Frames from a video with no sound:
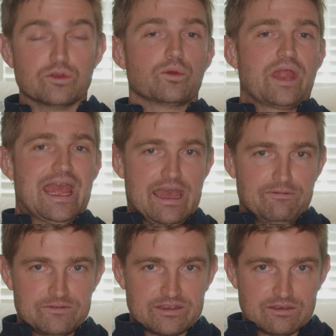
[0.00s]
You don't
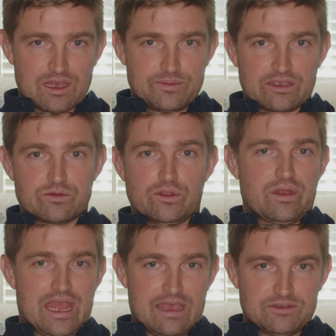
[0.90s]
have to give up. You
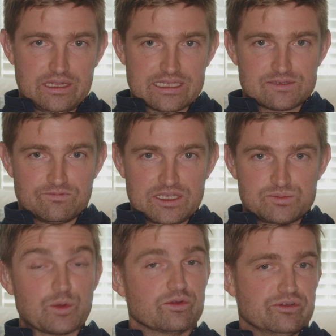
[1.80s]
don't have to let us
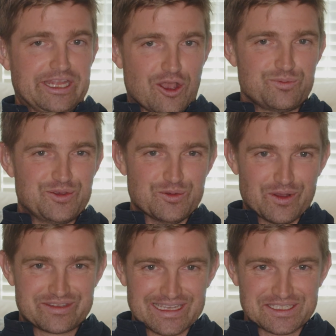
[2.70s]
invest, but we really hope you
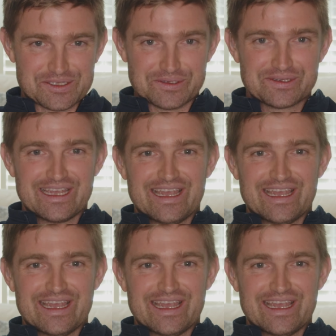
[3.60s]
want us to.